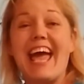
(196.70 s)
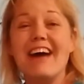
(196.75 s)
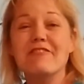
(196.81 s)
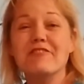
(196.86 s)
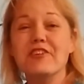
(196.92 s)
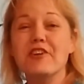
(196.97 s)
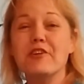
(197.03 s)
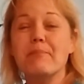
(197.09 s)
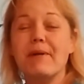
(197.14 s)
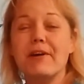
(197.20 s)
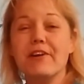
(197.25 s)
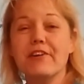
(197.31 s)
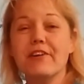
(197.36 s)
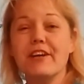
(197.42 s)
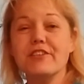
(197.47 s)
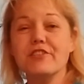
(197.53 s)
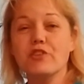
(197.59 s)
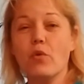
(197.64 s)
After your
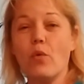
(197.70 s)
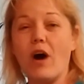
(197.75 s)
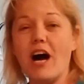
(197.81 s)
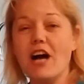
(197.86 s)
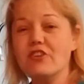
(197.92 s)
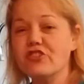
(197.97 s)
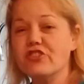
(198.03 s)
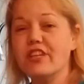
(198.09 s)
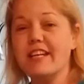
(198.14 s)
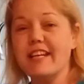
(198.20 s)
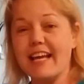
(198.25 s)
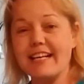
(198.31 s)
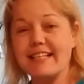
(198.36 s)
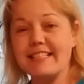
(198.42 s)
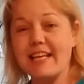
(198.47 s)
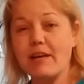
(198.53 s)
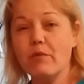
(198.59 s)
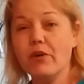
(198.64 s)
butternut squash, the
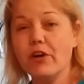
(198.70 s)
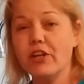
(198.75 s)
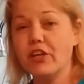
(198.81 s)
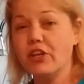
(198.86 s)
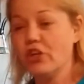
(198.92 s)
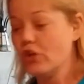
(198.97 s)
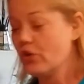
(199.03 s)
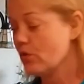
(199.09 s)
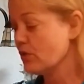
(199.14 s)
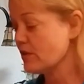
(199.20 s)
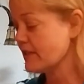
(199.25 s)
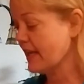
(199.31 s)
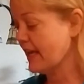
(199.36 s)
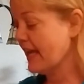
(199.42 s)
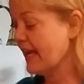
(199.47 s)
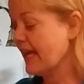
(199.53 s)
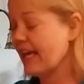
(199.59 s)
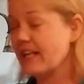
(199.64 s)
next thing we're going to
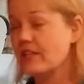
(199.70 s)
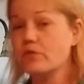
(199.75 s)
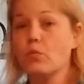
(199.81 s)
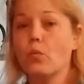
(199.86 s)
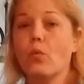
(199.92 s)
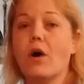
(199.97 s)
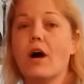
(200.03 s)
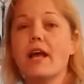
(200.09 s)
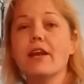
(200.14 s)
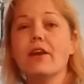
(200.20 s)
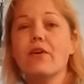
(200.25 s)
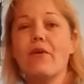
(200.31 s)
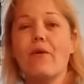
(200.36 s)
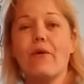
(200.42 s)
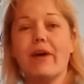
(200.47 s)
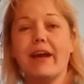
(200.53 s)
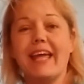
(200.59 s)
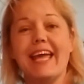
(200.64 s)
use is
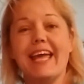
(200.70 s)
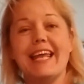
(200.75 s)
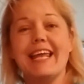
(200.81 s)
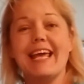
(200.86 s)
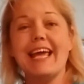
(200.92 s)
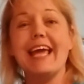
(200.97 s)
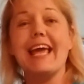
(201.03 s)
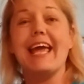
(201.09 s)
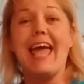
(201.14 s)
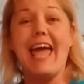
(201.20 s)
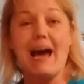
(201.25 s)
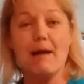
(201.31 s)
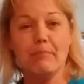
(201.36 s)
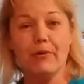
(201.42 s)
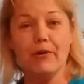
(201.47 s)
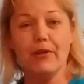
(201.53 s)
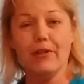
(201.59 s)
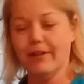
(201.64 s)
1 organic
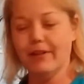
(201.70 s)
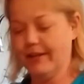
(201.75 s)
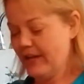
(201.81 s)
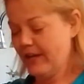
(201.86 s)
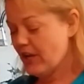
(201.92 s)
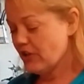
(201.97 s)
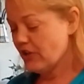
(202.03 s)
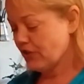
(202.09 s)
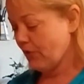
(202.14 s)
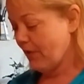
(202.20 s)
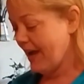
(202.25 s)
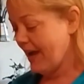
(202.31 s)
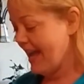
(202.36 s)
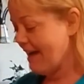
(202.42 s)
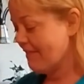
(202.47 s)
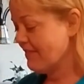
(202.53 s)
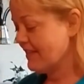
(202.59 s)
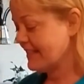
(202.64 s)
apple. So
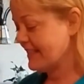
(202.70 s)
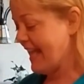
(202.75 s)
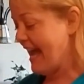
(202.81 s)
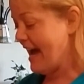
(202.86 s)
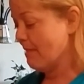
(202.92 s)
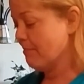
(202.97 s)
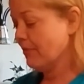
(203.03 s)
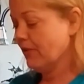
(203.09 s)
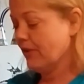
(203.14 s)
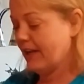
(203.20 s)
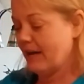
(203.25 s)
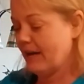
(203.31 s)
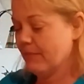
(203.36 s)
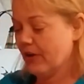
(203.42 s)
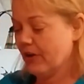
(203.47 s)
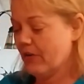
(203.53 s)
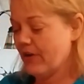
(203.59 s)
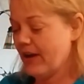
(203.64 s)
I have this apple and
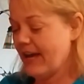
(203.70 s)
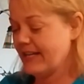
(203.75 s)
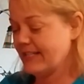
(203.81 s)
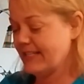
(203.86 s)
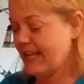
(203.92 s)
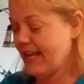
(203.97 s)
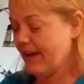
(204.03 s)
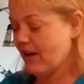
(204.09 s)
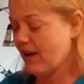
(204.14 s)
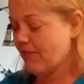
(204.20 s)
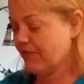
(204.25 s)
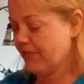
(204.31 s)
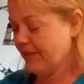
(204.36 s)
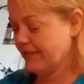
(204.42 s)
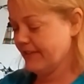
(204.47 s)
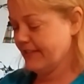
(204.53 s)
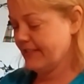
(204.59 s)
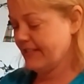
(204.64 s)
I'm going to go ahead and take off
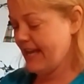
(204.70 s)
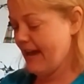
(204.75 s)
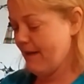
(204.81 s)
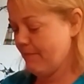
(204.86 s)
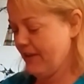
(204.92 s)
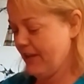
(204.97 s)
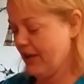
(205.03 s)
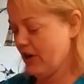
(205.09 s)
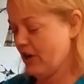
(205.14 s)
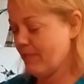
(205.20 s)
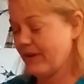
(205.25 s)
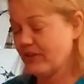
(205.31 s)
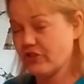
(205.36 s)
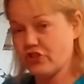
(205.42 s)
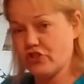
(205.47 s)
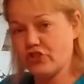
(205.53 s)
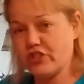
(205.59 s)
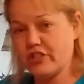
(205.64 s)
the stem here
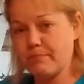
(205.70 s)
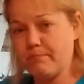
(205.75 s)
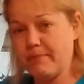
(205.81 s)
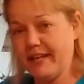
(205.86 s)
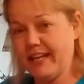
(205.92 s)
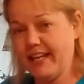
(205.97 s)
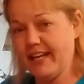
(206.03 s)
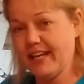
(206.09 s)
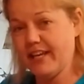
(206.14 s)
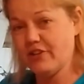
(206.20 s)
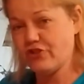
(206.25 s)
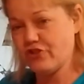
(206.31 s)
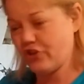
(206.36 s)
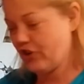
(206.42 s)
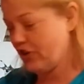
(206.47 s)
by just spinning it and